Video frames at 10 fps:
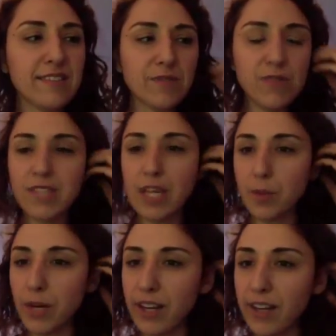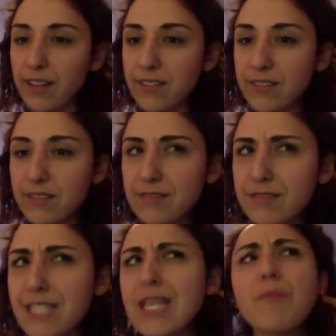celebrating
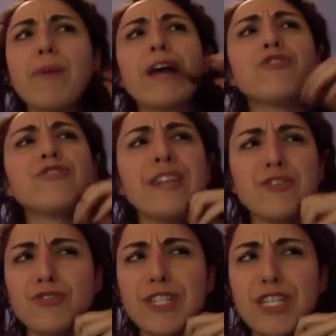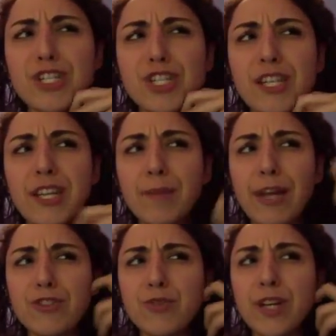St. Patrick's Day traditionally by
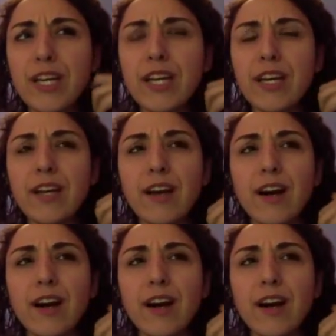drinking